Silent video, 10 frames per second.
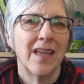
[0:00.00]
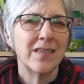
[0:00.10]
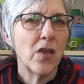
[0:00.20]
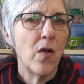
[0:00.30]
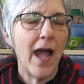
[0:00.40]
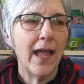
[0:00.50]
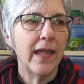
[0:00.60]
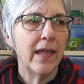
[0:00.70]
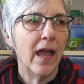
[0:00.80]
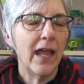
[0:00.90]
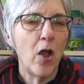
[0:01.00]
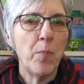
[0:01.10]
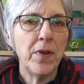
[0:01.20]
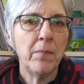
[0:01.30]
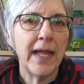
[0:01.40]
So I
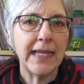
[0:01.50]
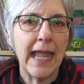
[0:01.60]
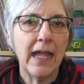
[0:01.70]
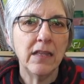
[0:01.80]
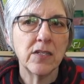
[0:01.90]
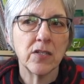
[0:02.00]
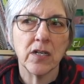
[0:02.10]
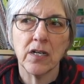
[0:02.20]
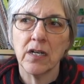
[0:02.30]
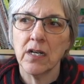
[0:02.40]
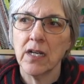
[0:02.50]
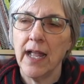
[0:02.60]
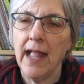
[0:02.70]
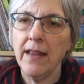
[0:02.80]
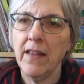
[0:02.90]
open up my calendar
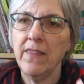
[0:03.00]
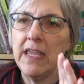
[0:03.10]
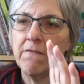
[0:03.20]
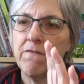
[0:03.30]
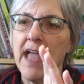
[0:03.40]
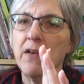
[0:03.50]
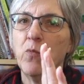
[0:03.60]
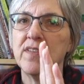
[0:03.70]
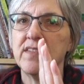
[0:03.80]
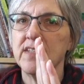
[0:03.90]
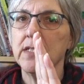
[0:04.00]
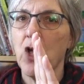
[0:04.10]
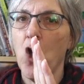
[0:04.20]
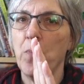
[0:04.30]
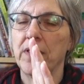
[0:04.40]
and the event was
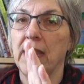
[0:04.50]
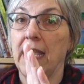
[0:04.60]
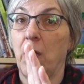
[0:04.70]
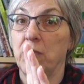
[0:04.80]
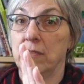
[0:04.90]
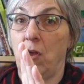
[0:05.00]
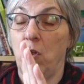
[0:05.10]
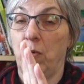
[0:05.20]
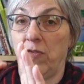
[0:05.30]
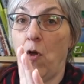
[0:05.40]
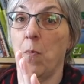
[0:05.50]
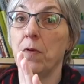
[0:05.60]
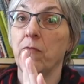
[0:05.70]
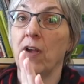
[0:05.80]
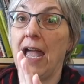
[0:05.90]
still open. Like it was
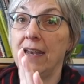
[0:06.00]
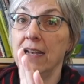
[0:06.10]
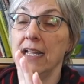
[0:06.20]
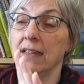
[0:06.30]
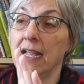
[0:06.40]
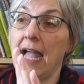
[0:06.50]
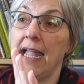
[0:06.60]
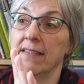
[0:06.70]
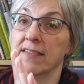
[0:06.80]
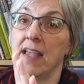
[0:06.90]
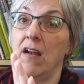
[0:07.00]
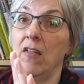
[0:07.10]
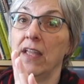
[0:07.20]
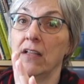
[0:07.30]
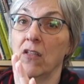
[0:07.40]
open for editing. Like I had set
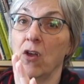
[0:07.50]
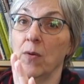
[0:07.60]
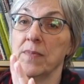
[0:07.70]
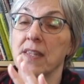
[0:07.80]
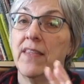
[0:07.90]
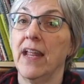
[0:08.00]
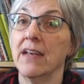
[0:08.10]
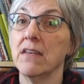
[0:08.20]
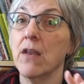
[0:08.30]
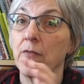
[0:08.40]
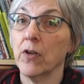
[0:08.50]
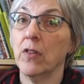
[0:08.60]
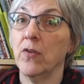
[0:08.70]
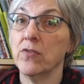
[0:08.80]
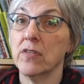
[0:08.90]
all the alarms and then I had never
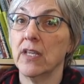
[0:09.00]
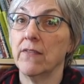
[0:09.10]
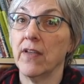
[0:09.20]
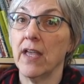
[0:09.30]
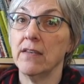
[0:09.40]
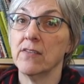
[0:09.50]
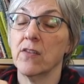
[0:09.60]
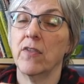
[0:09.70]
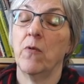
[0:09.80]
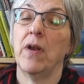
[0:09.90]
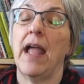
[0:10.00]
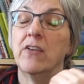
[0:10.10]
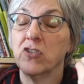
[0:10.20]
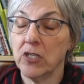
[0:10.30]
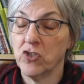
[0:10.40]
closed the event so that it would
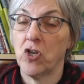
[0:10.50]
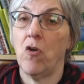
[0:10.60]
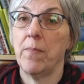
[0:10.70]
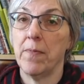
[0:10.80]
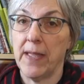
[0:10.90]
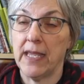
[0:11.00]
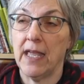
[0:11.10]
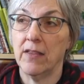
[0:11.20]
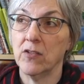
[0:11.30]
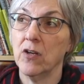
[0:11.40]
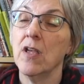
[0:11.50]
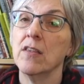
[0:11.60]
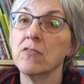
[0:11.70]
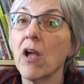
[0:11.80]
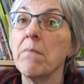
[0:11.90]
actually show up in my calendar.
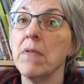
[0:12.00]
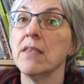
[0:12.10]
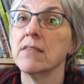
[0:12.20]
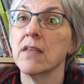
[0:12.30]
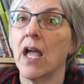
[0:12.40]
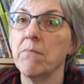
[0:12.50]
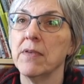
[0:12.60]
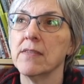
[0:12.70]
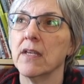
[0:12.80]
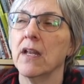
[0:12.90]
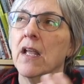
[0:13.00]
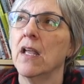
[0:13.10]
So I missed it.